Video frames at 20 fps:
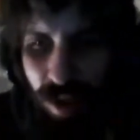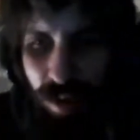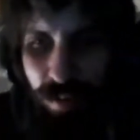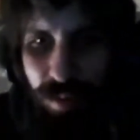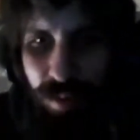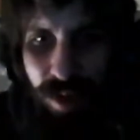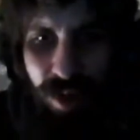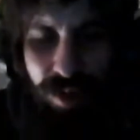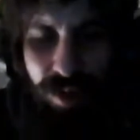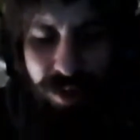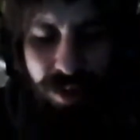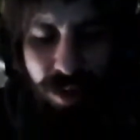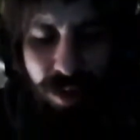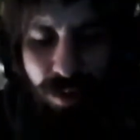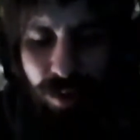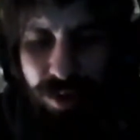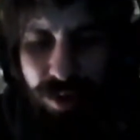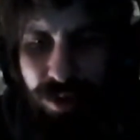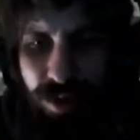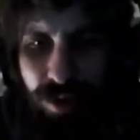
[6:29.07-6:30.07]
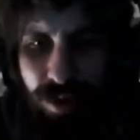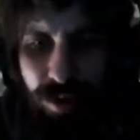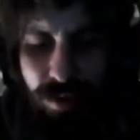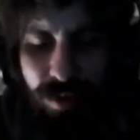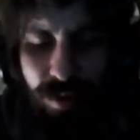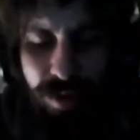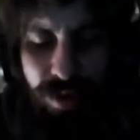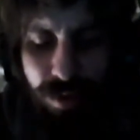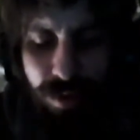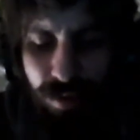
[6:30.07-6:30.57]
But when
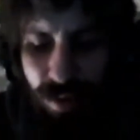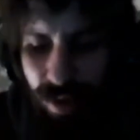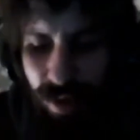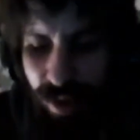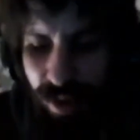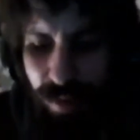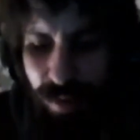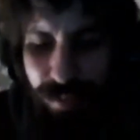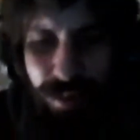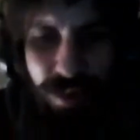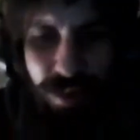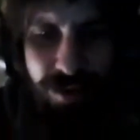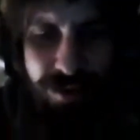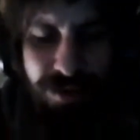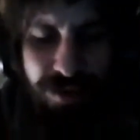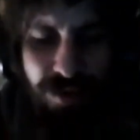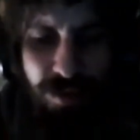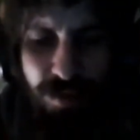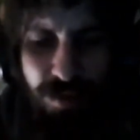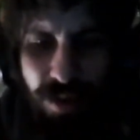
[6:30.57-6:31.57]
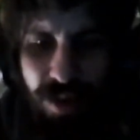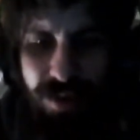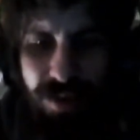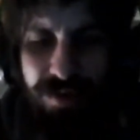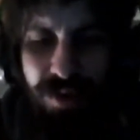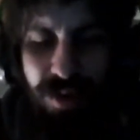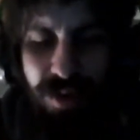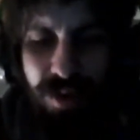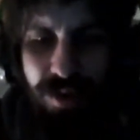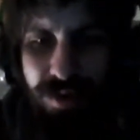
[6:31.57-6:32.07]
you really put too
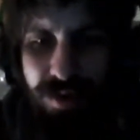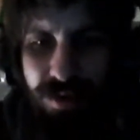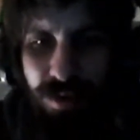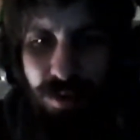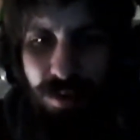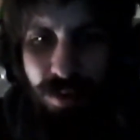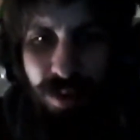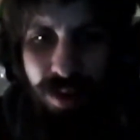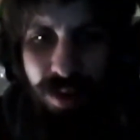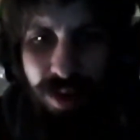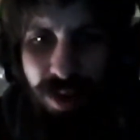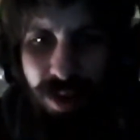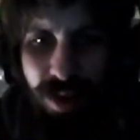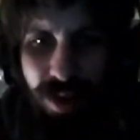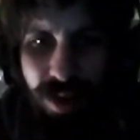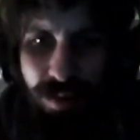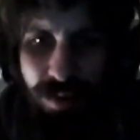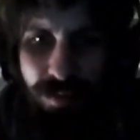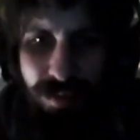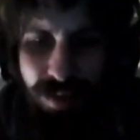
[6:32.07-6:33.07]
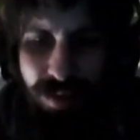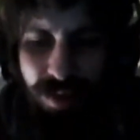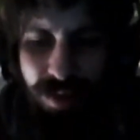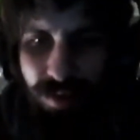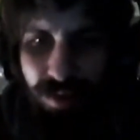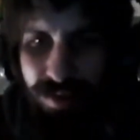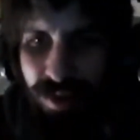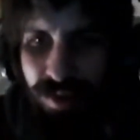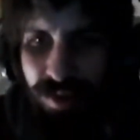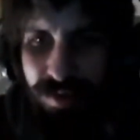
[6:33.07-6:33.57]
much into it,
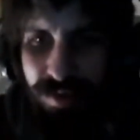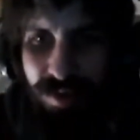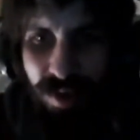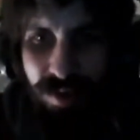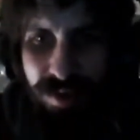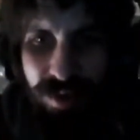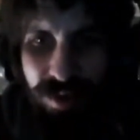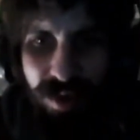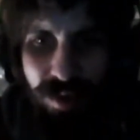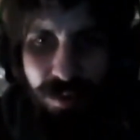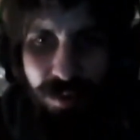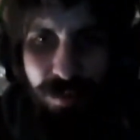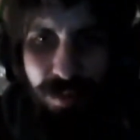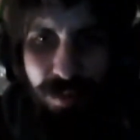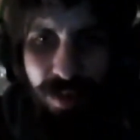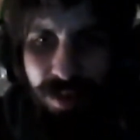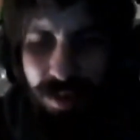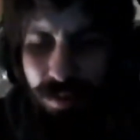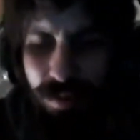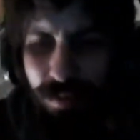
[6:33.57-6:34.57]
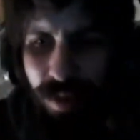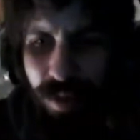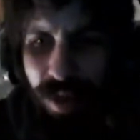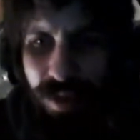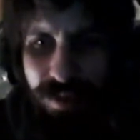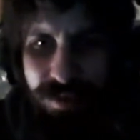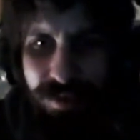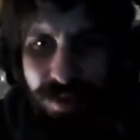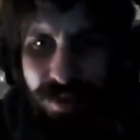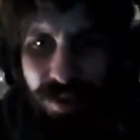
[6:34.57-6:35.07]
things start to get a
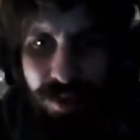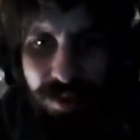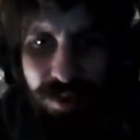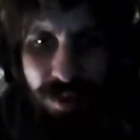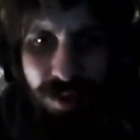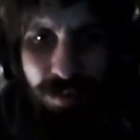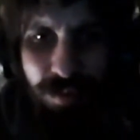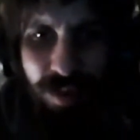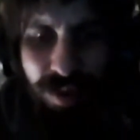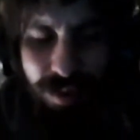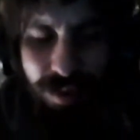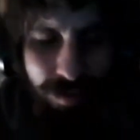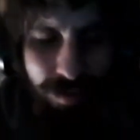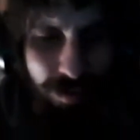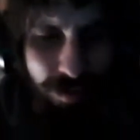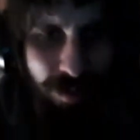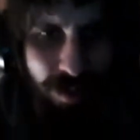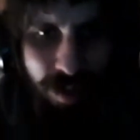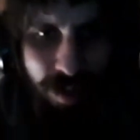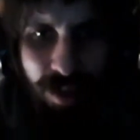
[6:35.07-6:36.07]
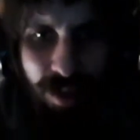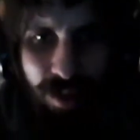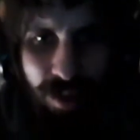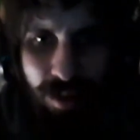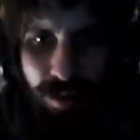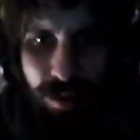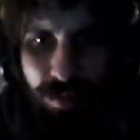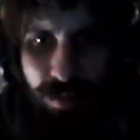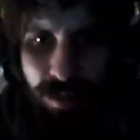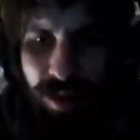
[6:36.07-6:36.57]
mess. Because I mean,
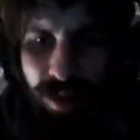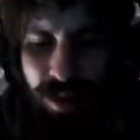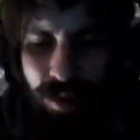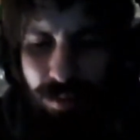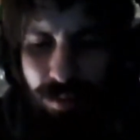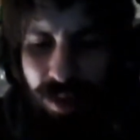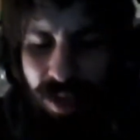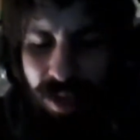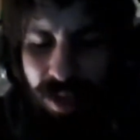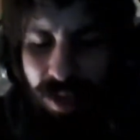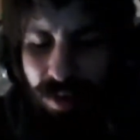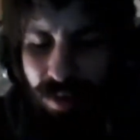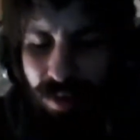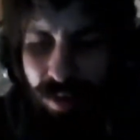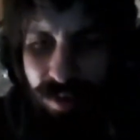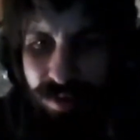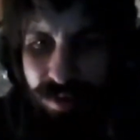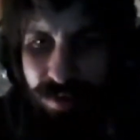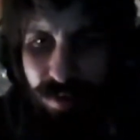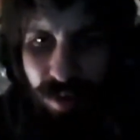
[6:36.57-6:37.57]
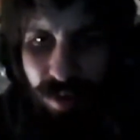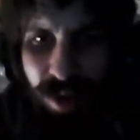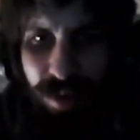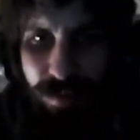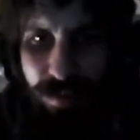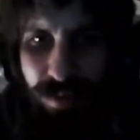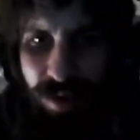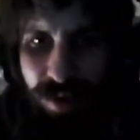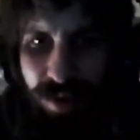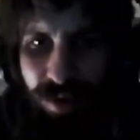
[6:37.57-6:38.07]
my area is
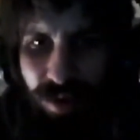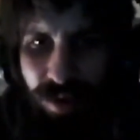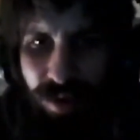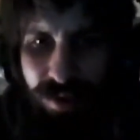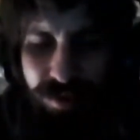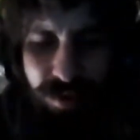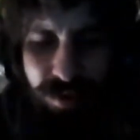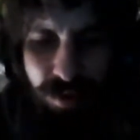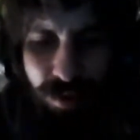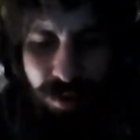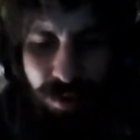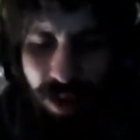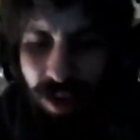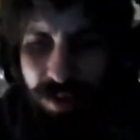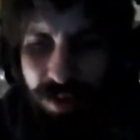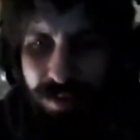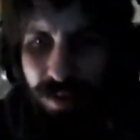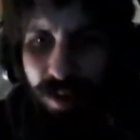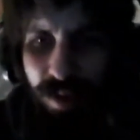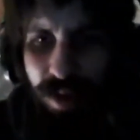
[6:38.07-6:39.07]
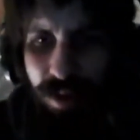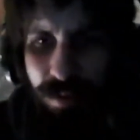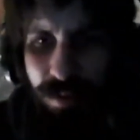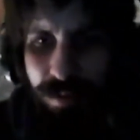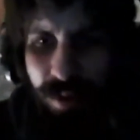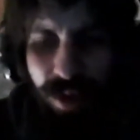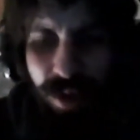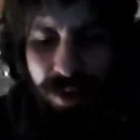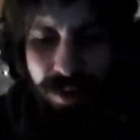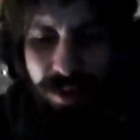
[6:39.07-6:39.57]
great, but it also has a lot of
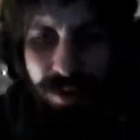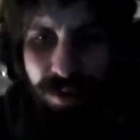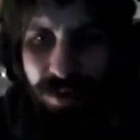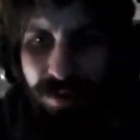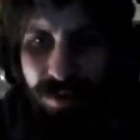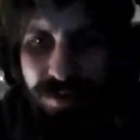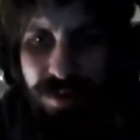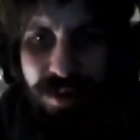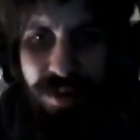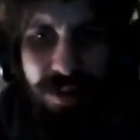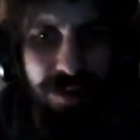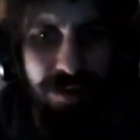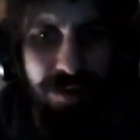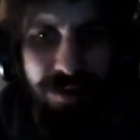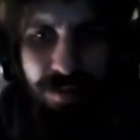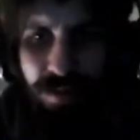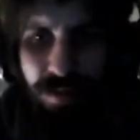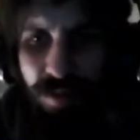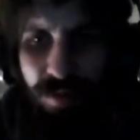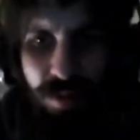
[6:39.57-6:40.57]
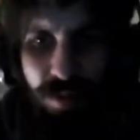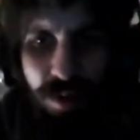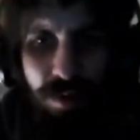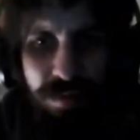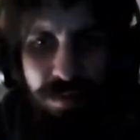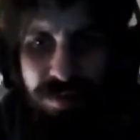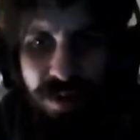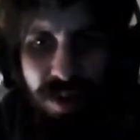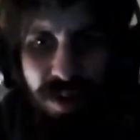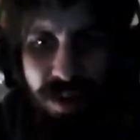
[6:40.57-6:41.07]
fight, and you see different
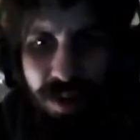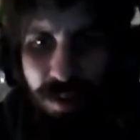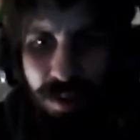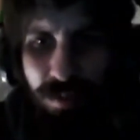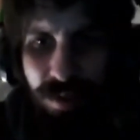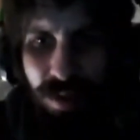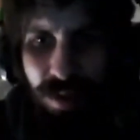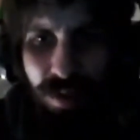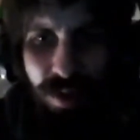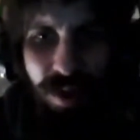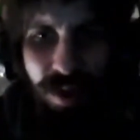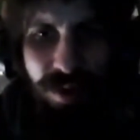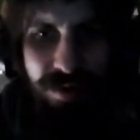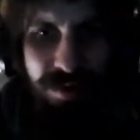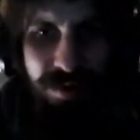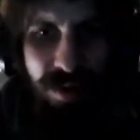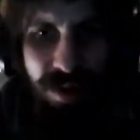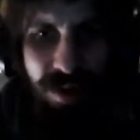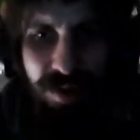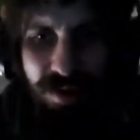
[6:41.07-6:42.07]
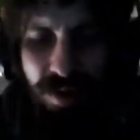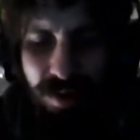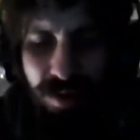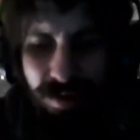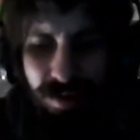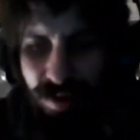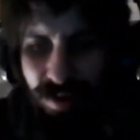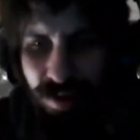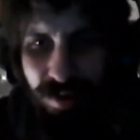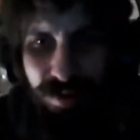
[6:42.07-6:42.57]
groups, constantly at each
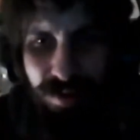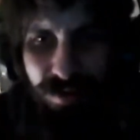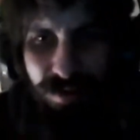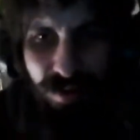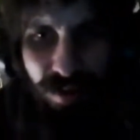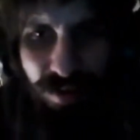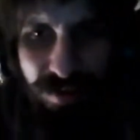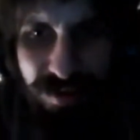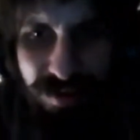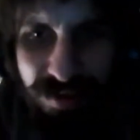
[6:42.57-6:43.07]
other's throats